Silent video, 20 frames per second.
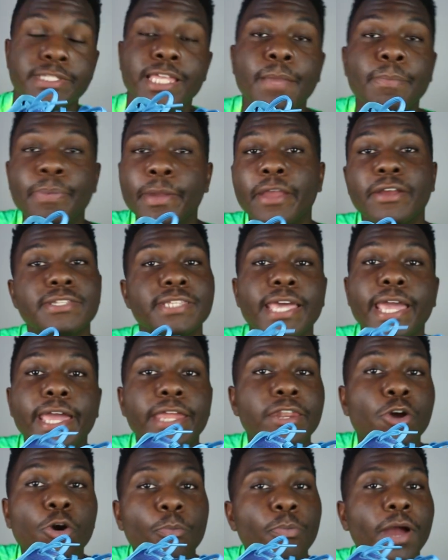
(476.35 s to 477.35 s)
Their parents
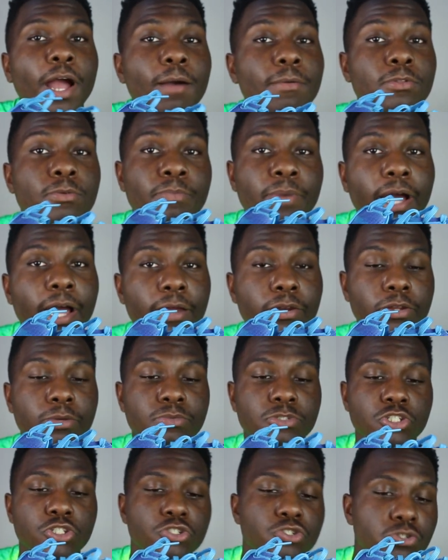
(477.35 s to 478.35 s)
had no problem buying them
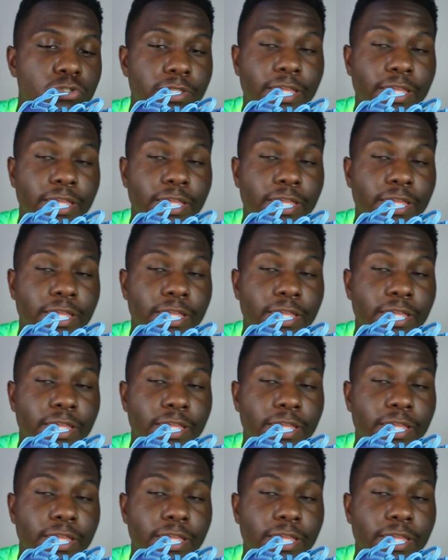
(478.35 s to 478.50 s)
shoes.